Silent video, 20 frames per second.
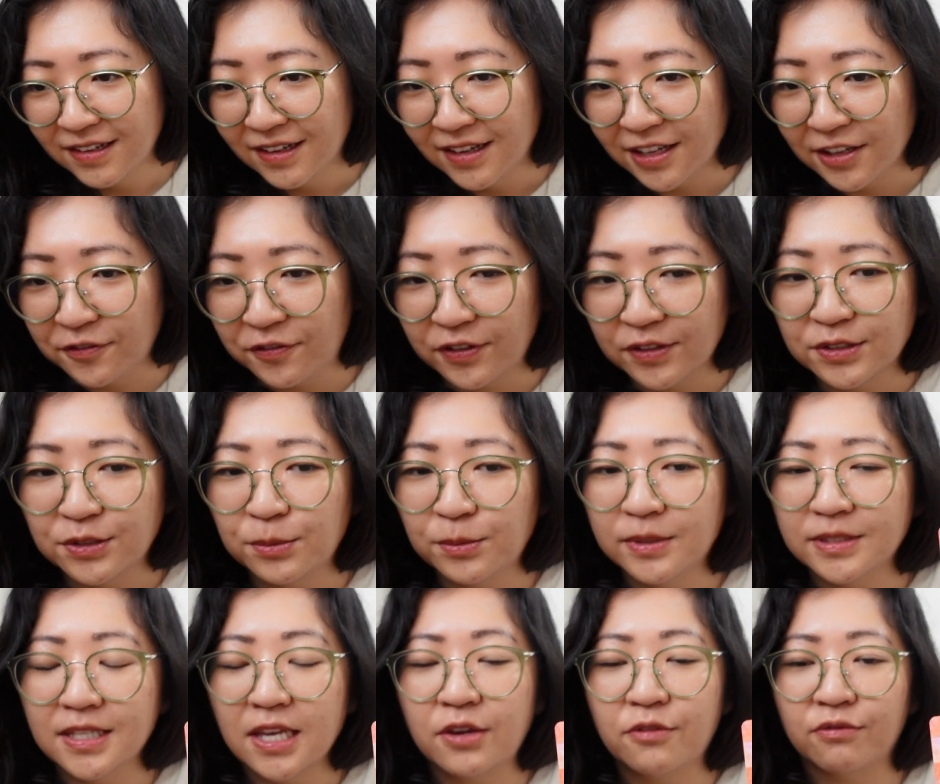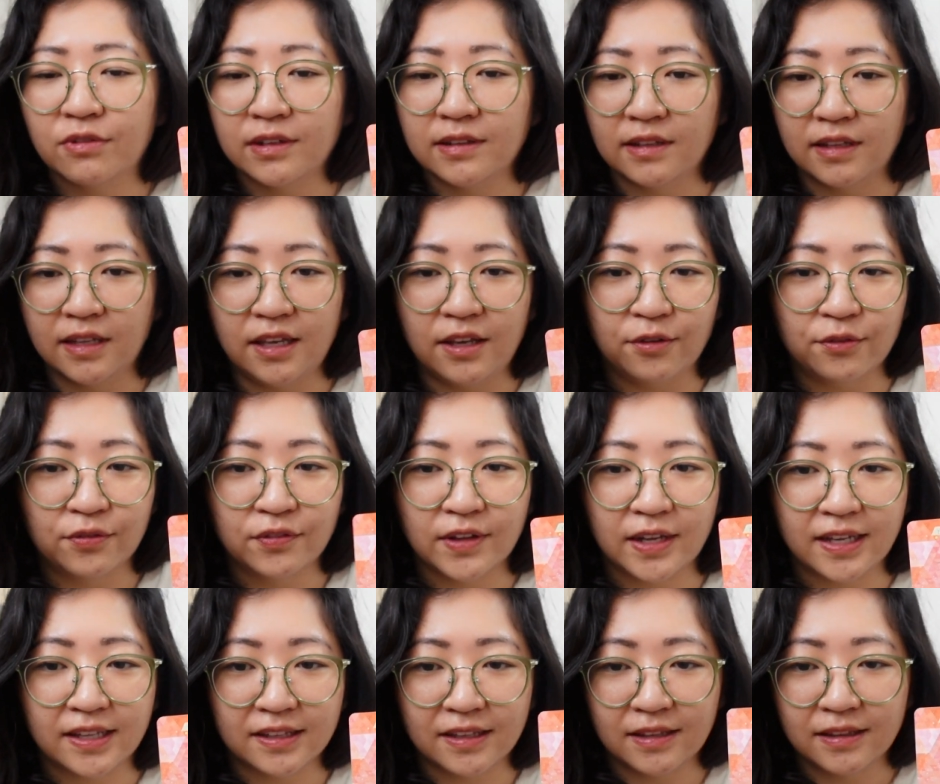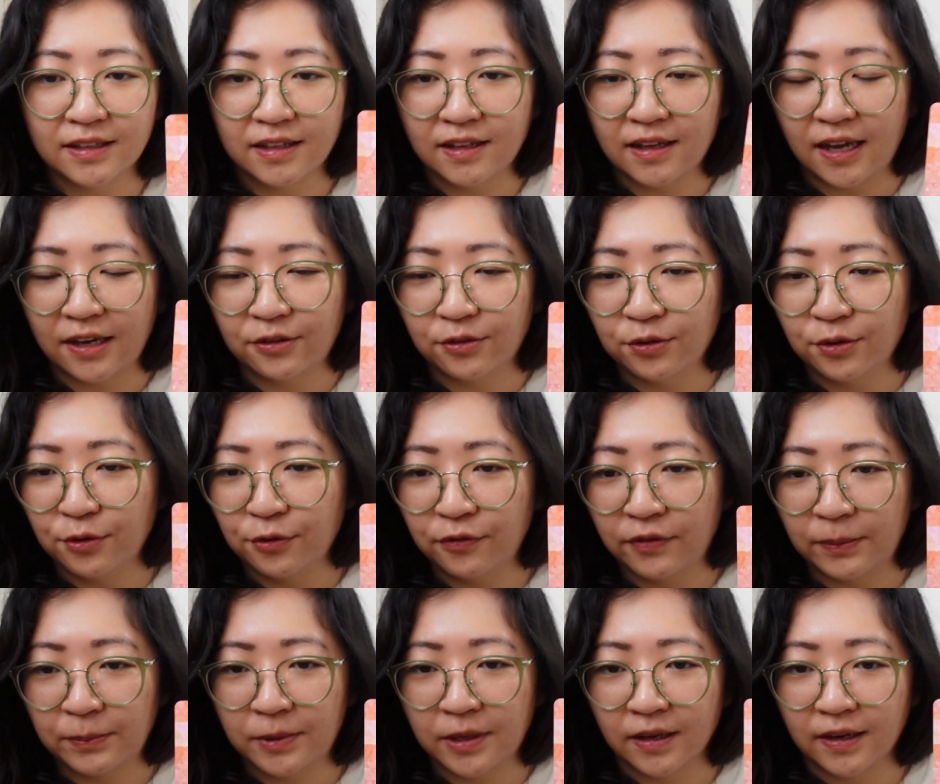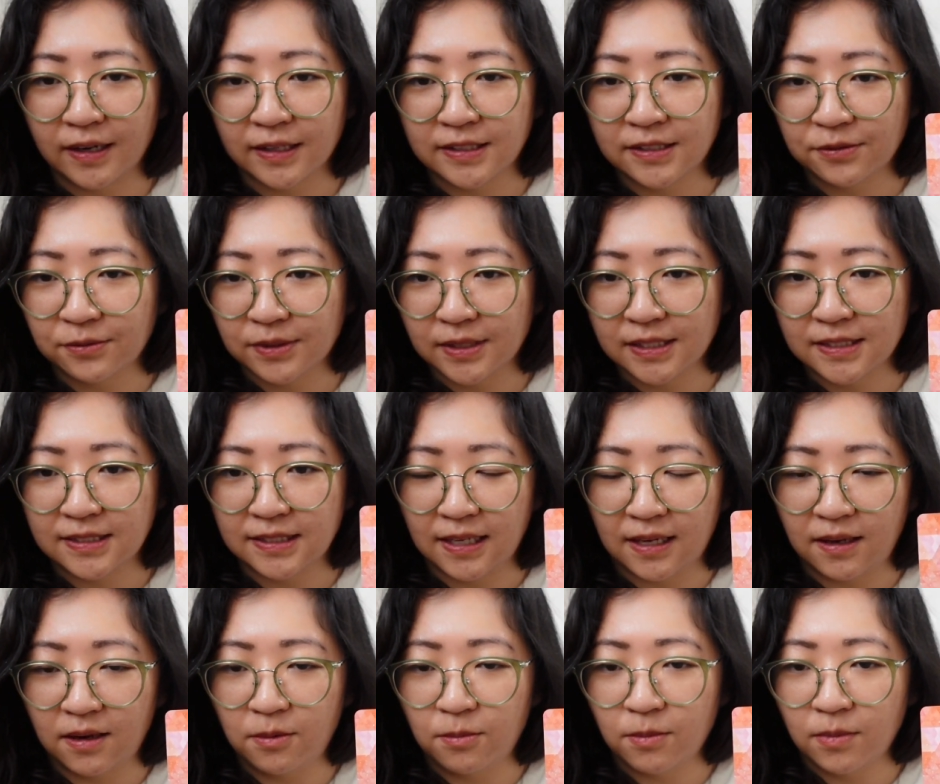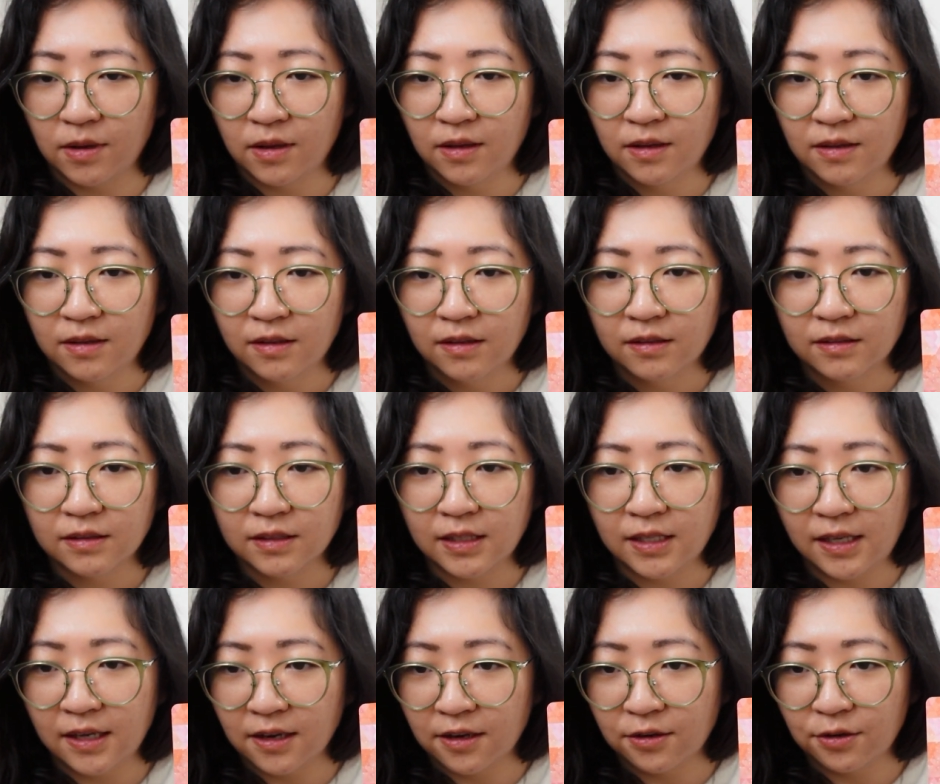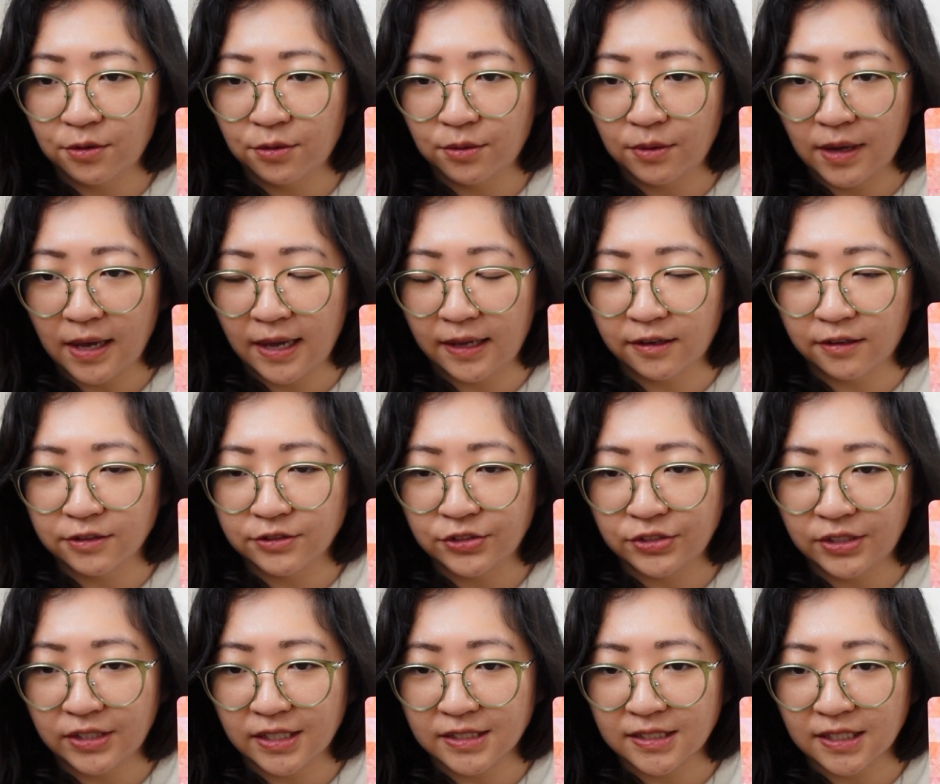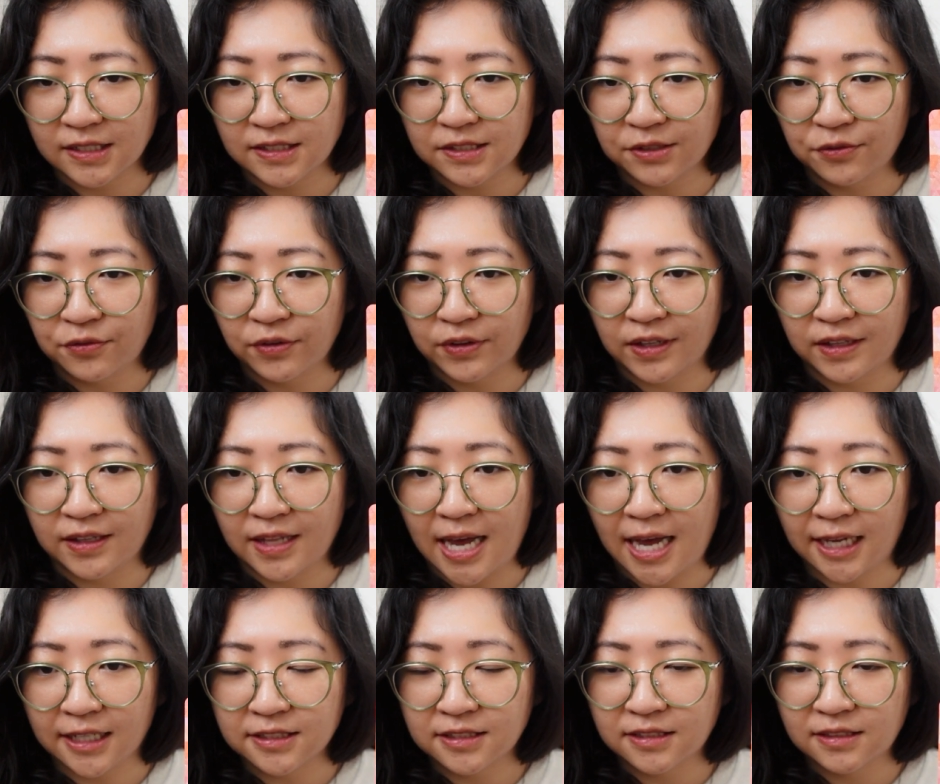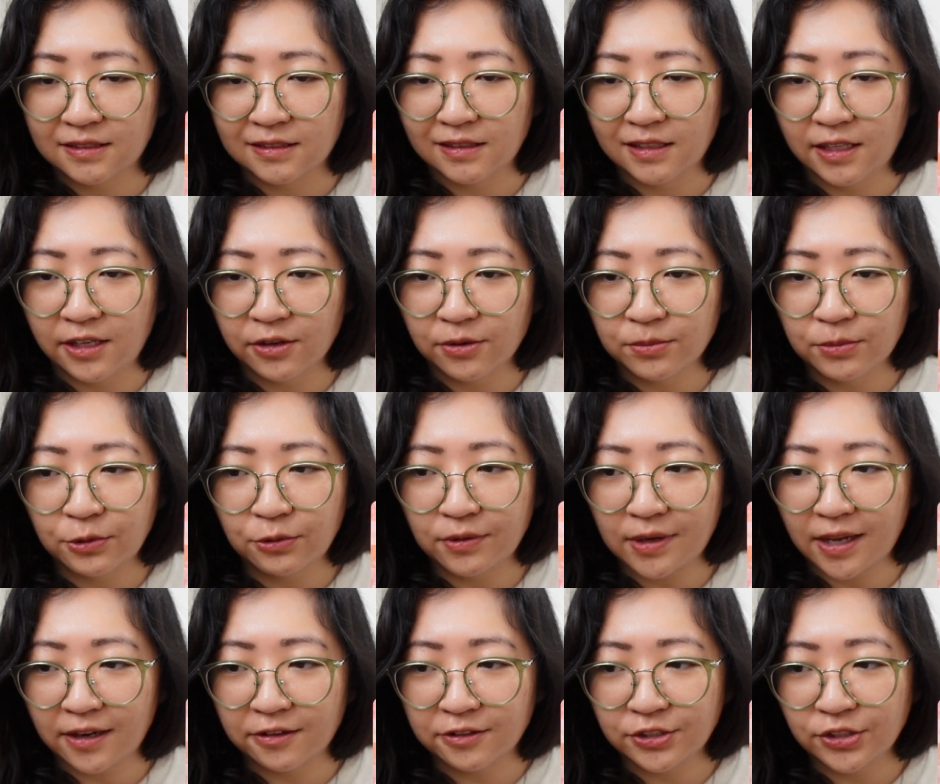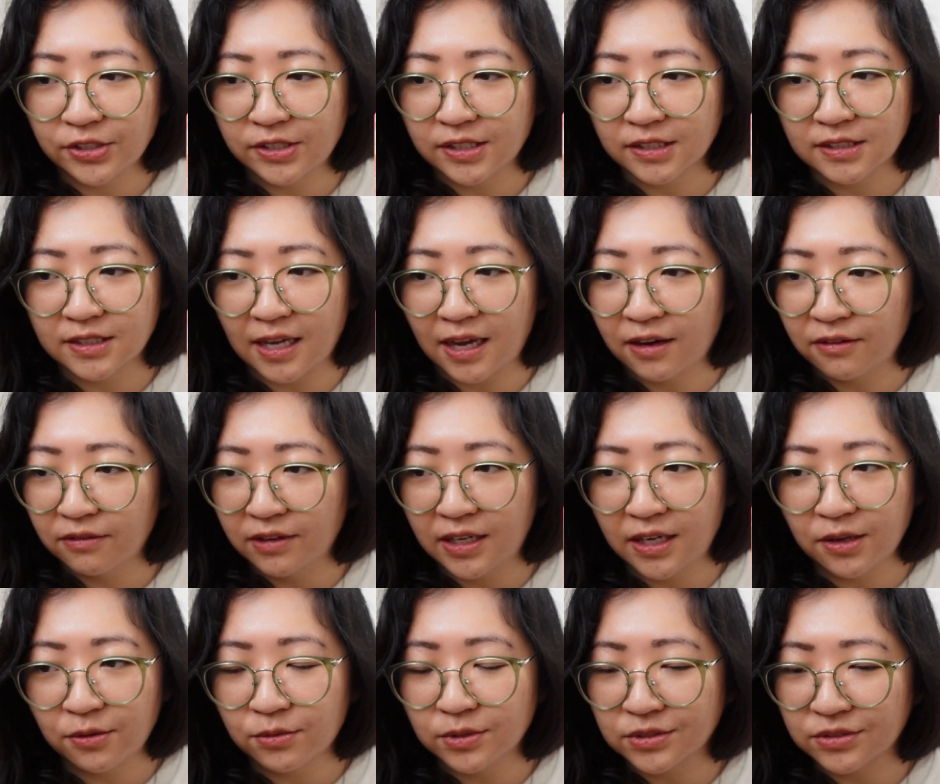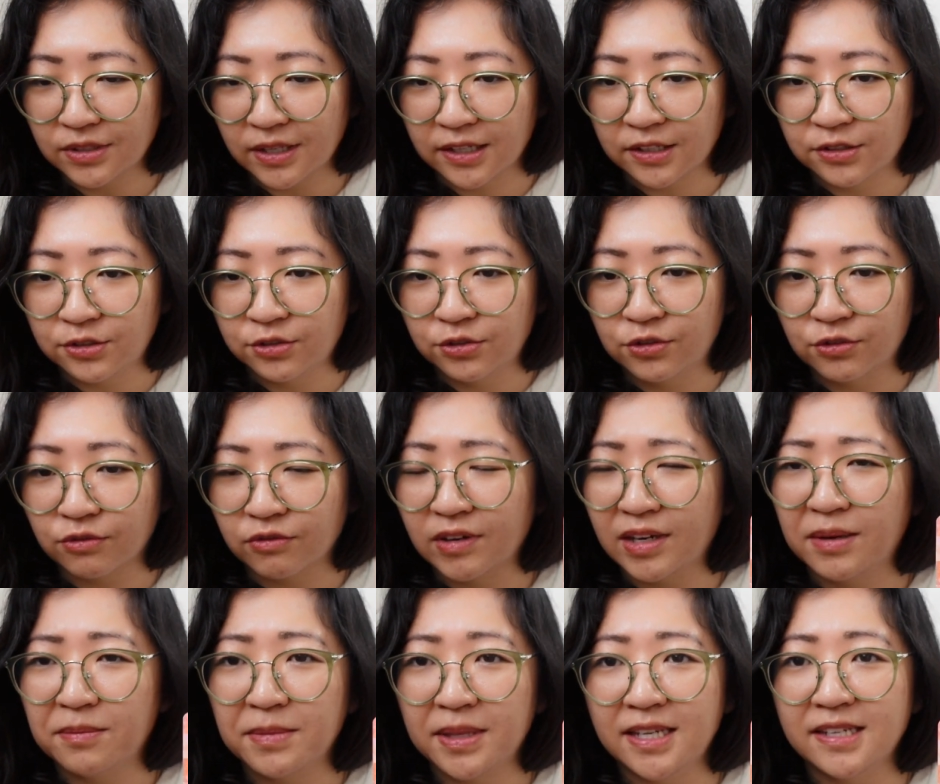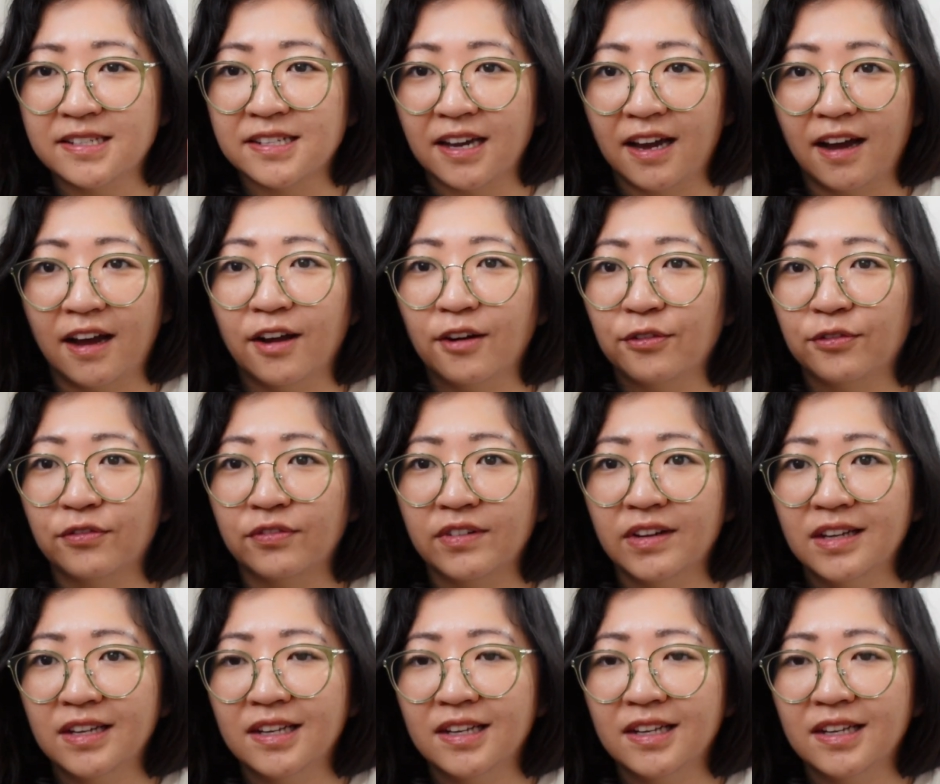it feels almost like relief. Like I don't know if I'm connecting with the same Leo energy as I did for the last Leo moon energy, because that reading was extremely tough.